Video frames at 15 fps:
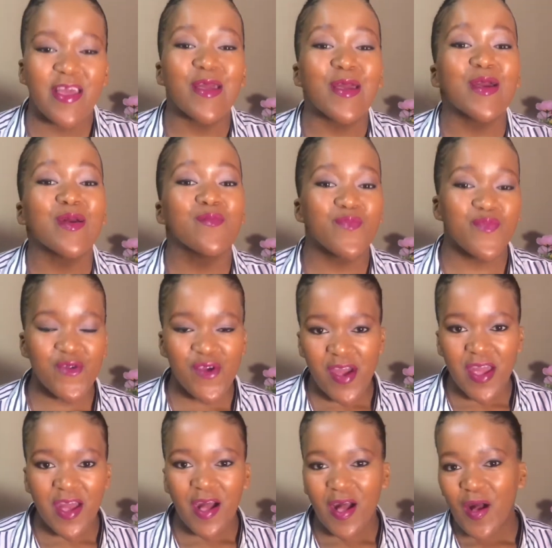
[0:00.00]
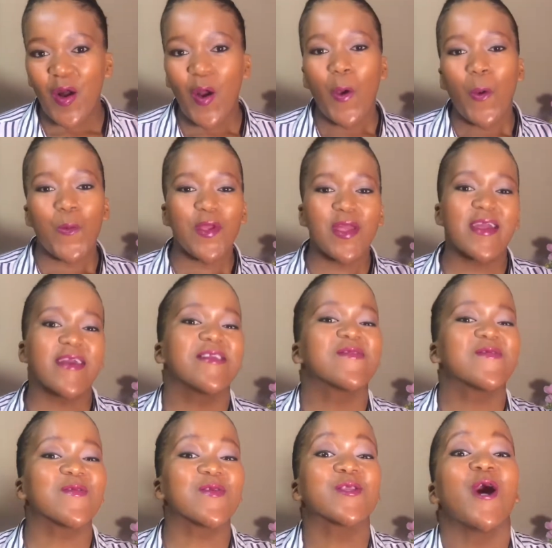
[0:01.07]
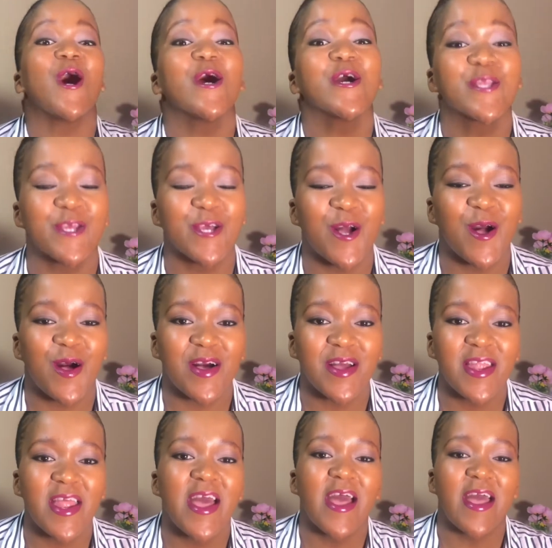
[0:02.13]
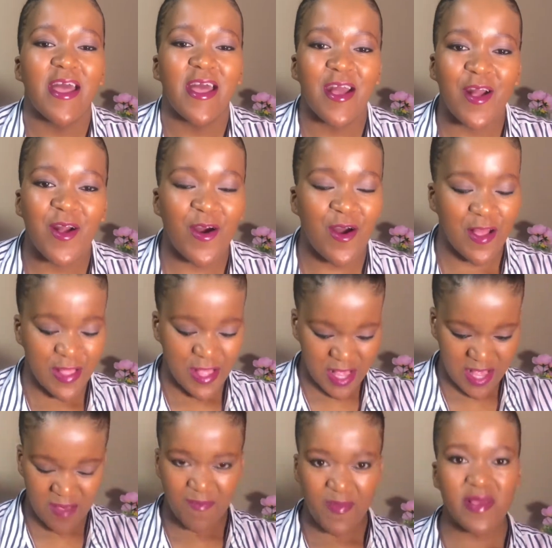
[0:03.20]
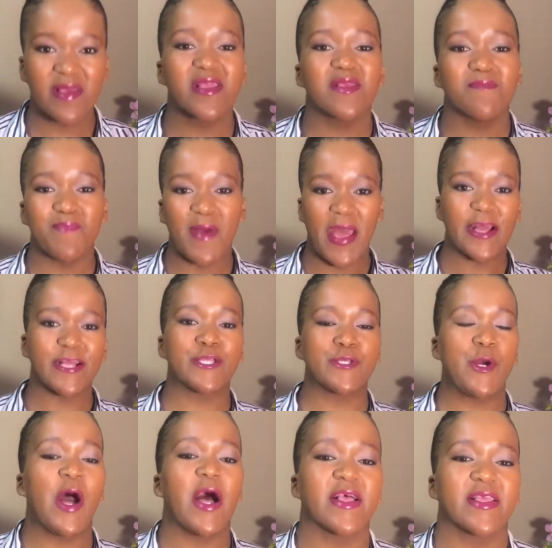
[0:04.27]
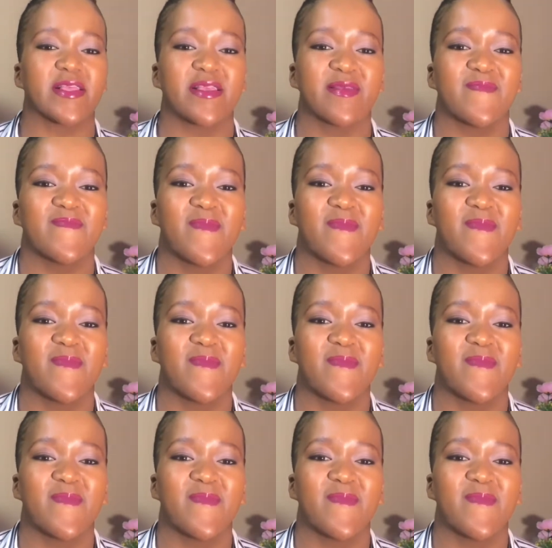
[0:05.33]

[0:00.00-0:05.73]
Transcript: in prayer we get to talk to God and God speaks back to us.